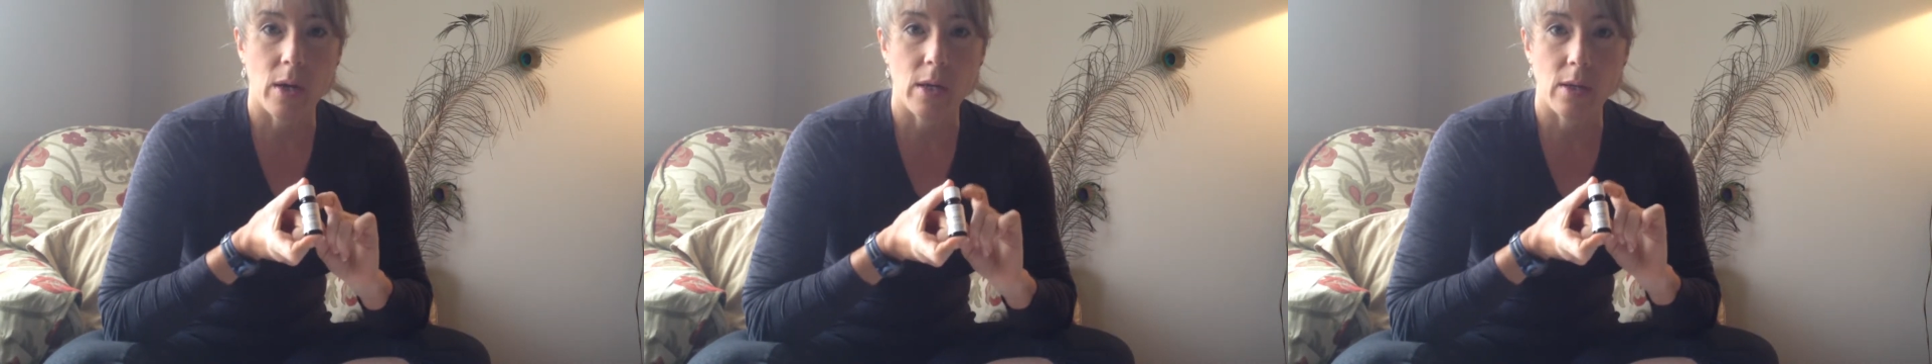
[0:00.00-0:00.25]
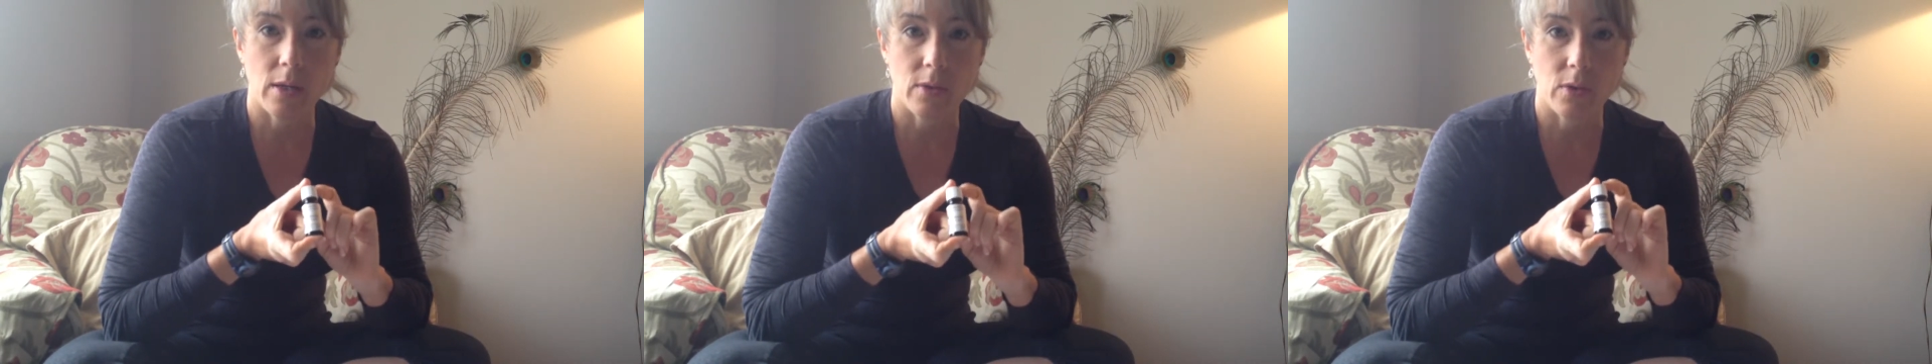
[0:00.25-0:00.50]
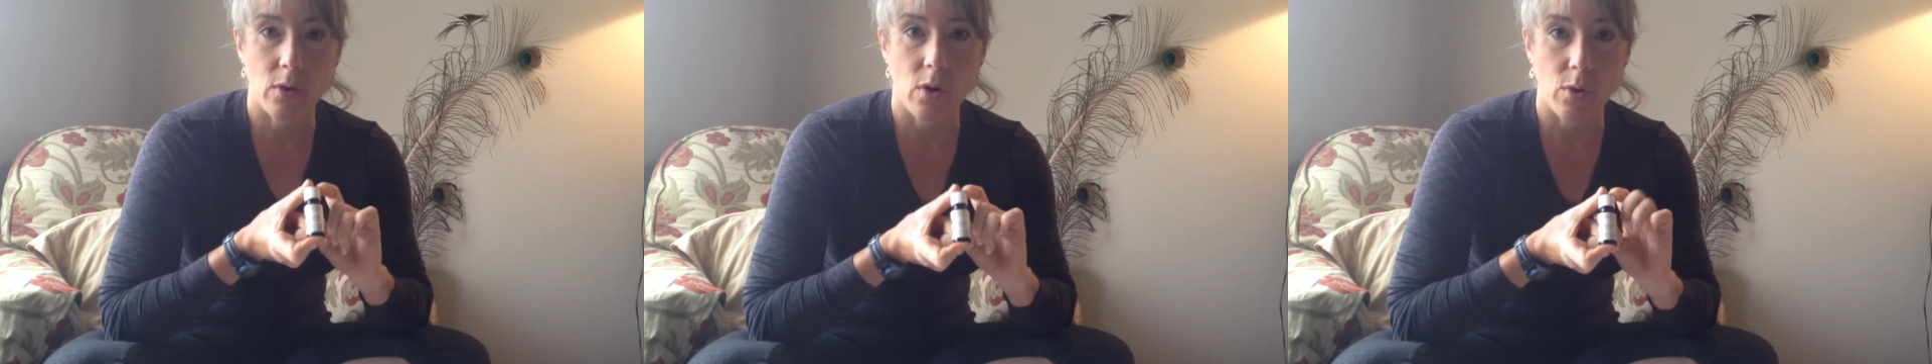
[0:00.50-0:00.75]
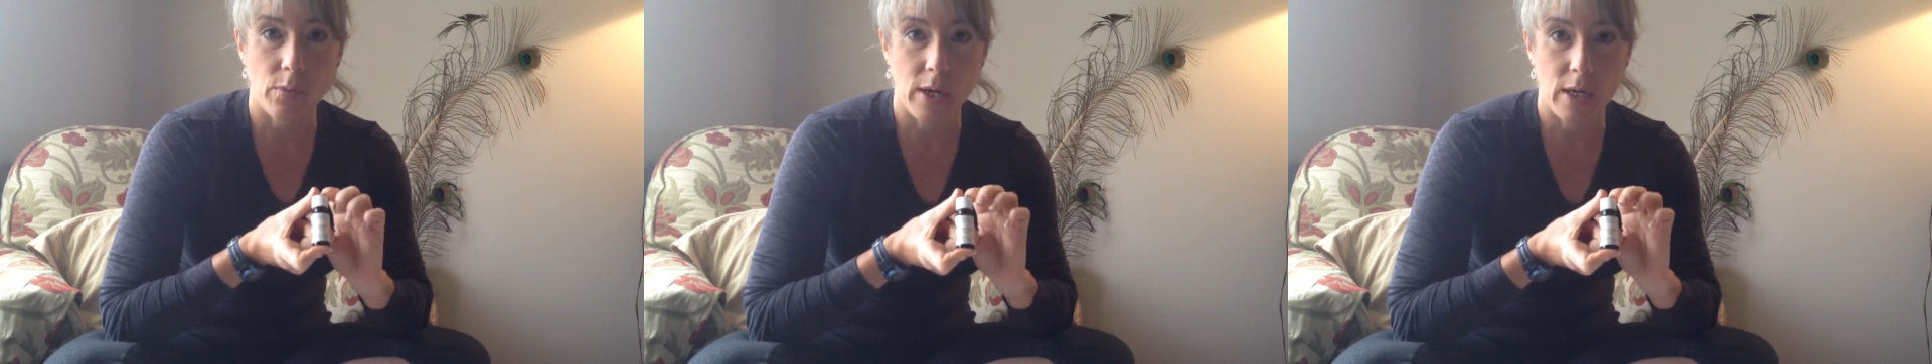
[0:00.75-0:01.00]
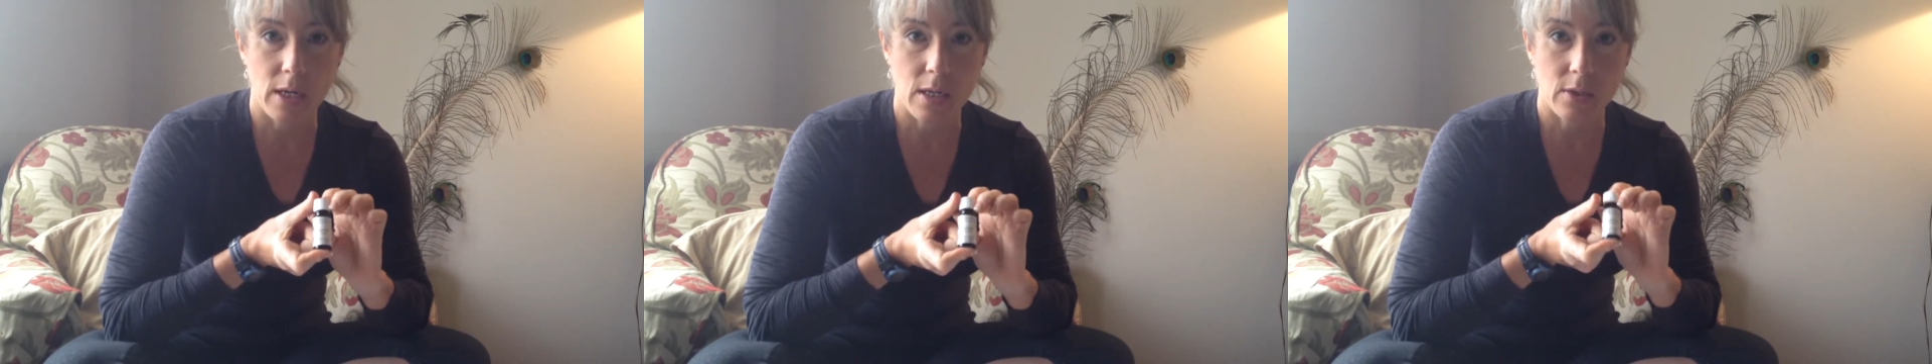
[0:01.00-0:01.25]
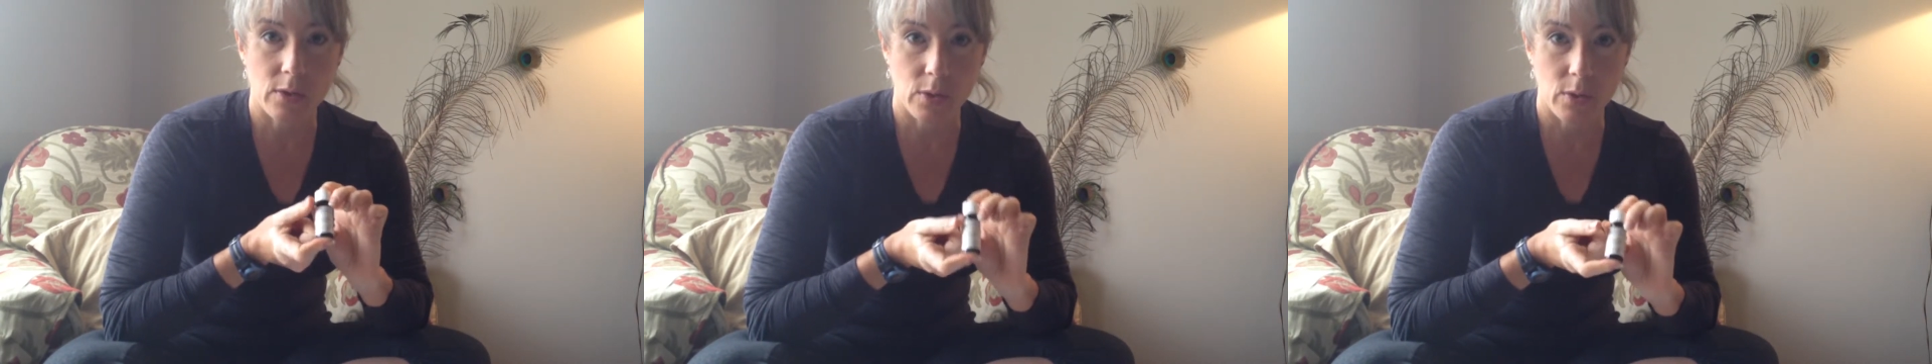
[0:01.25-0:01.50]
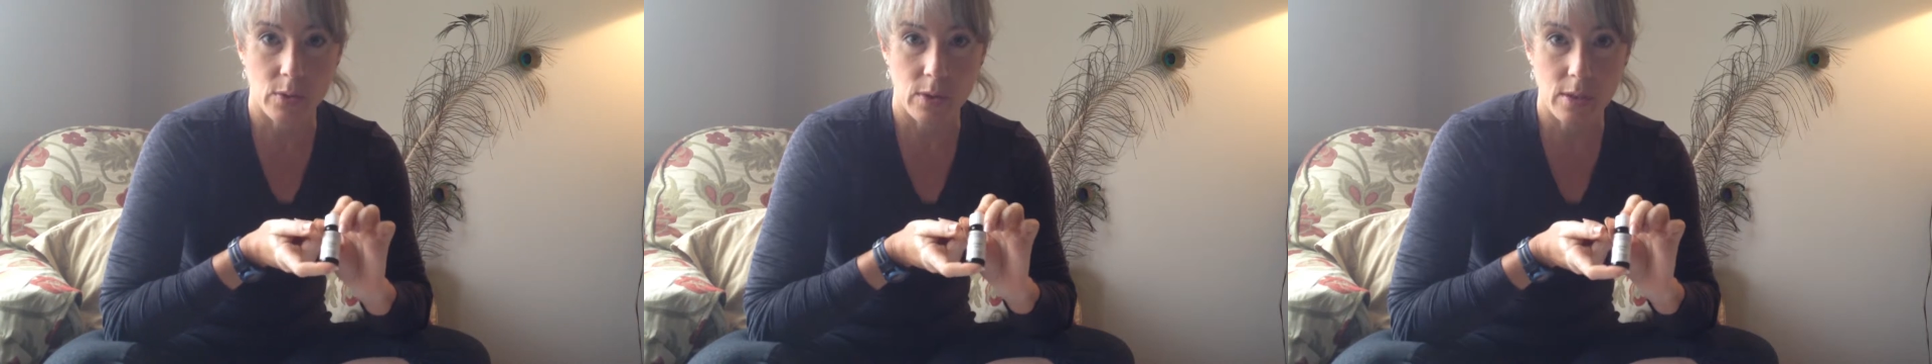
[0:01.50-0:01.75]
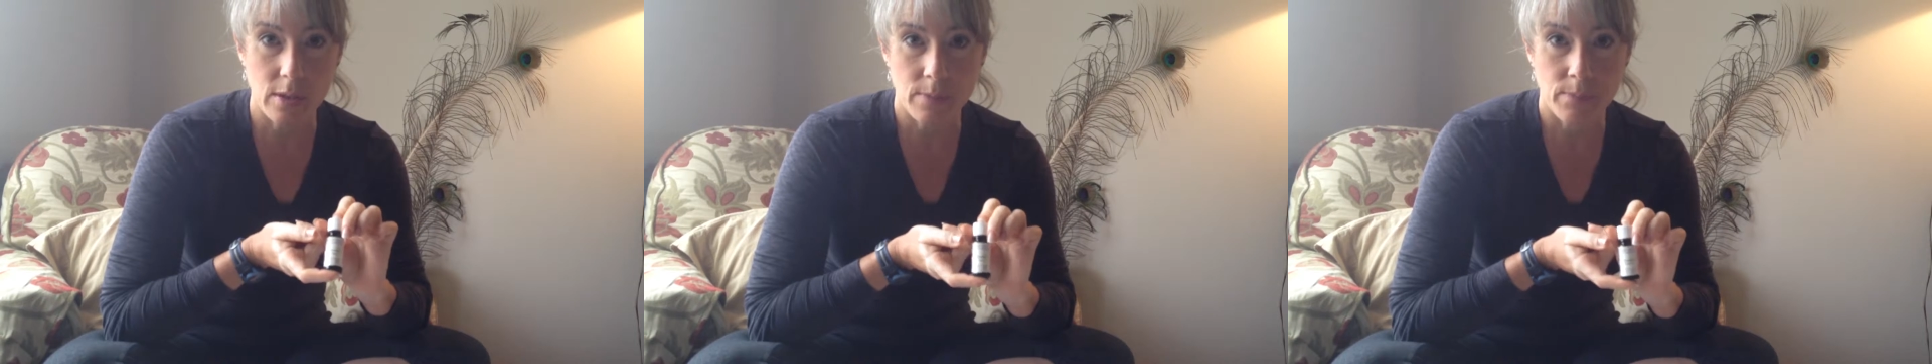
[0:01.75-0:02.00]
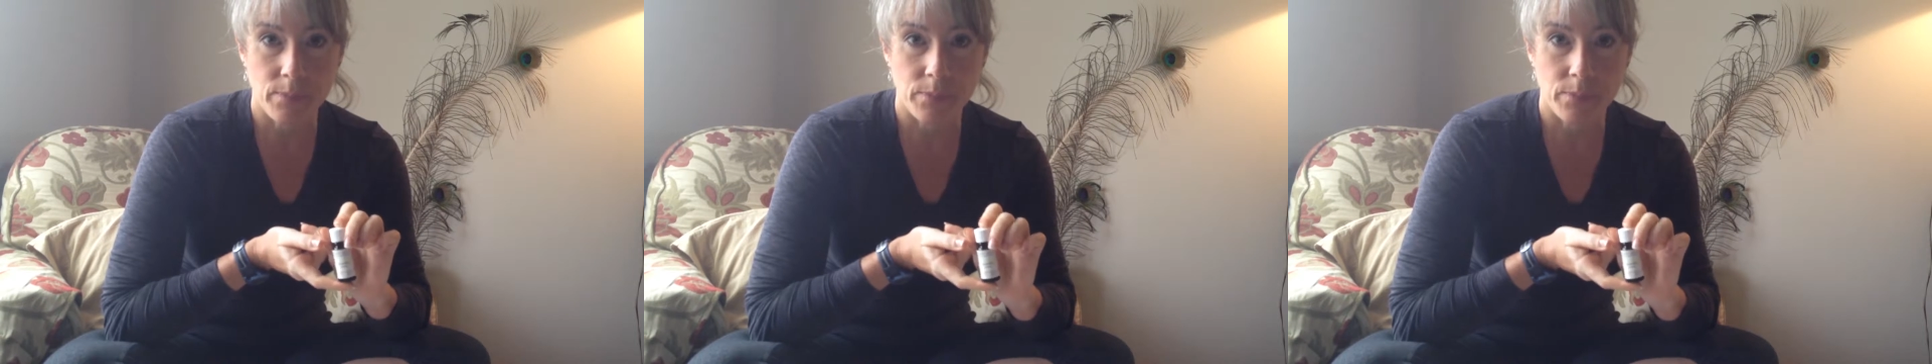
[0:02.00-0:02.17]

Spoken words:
unless they're already diluted.